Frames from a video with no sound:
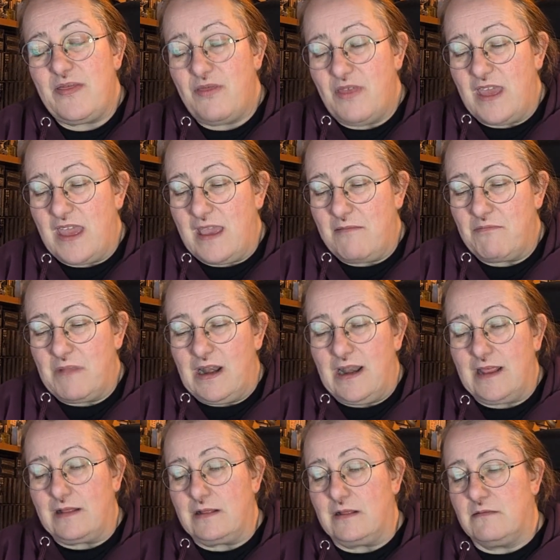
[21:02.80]
in the
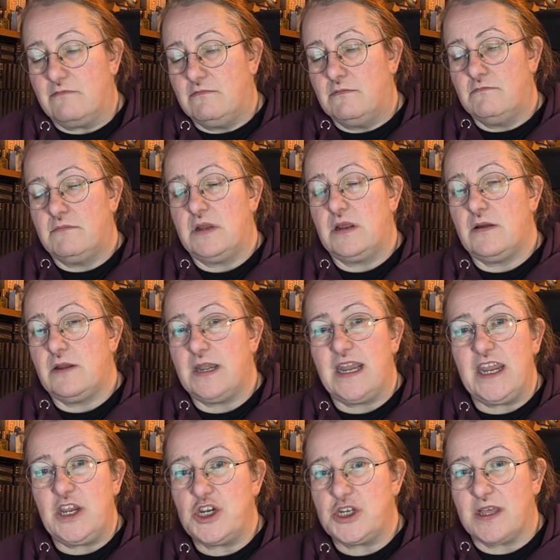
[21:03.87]
little
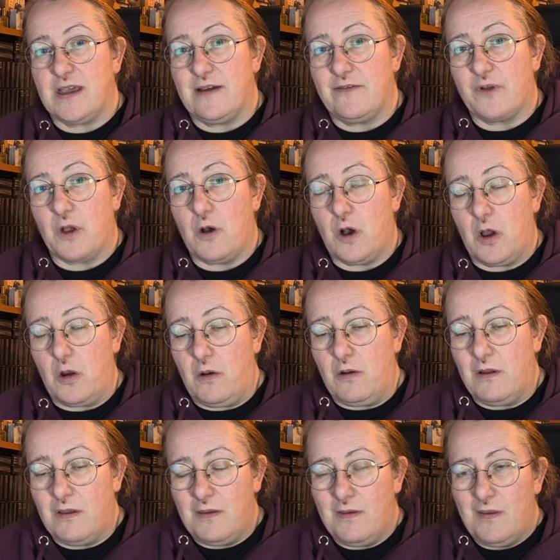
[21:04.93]
niche that I've got
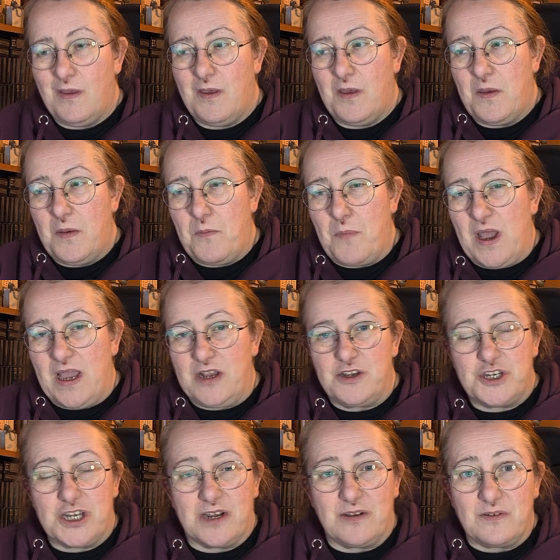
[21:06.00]
on
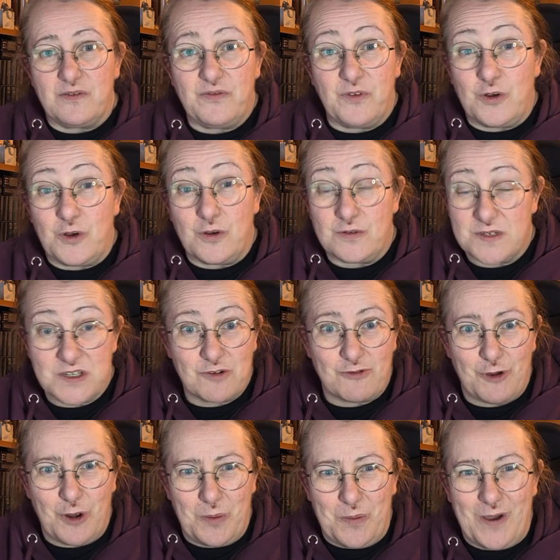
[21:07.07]
my channel for
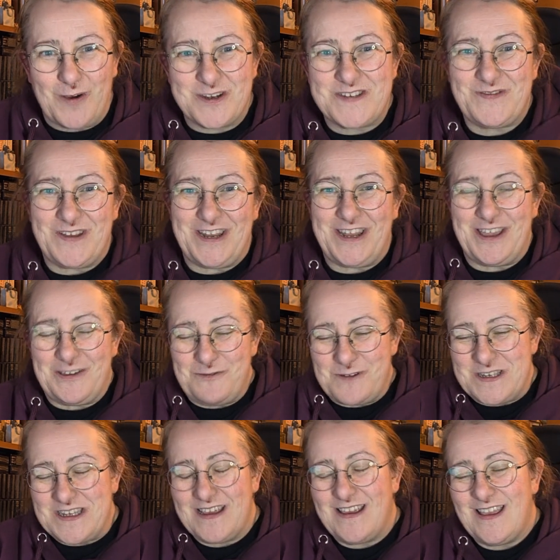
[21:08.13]
ScrawlrBox
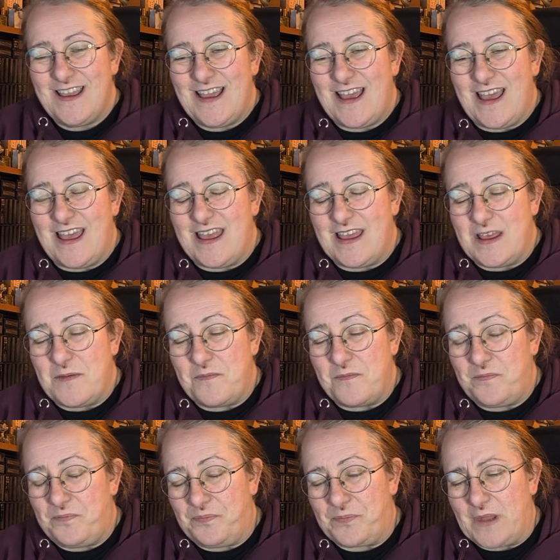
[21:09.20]
videos.
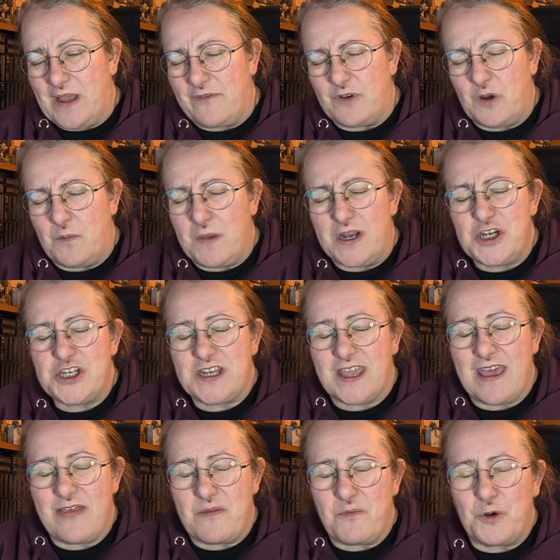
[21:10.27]
I've not
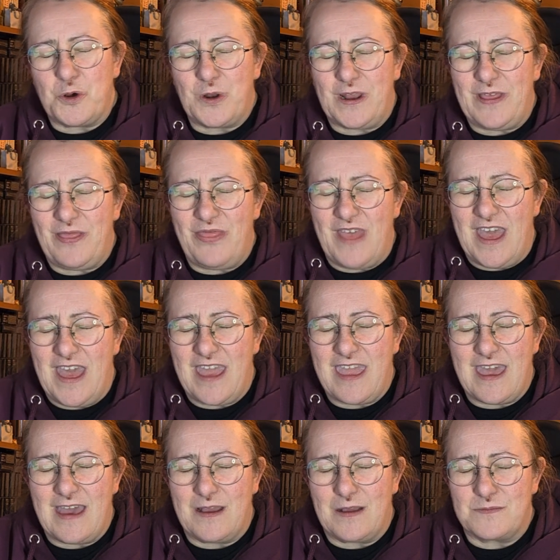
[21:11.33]
managed to get them all in
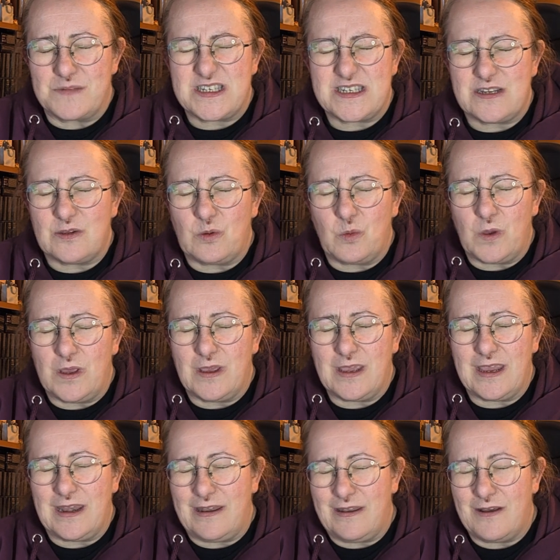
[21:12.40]
there yet. I'm still
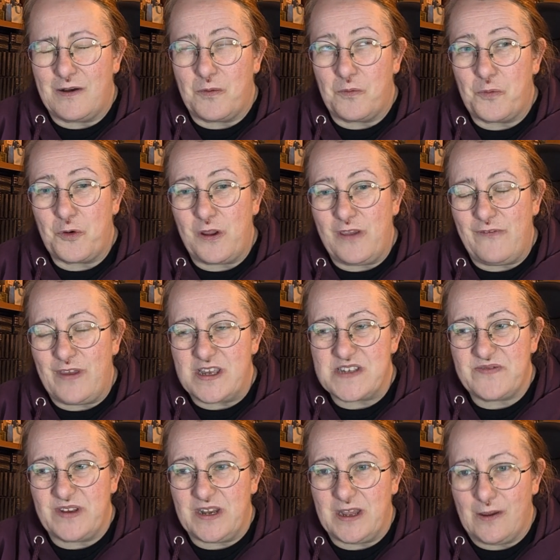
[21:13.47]
working on
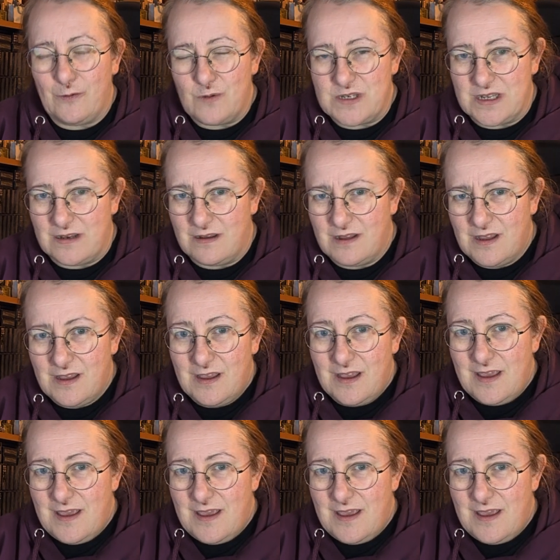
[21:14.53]
previous videos and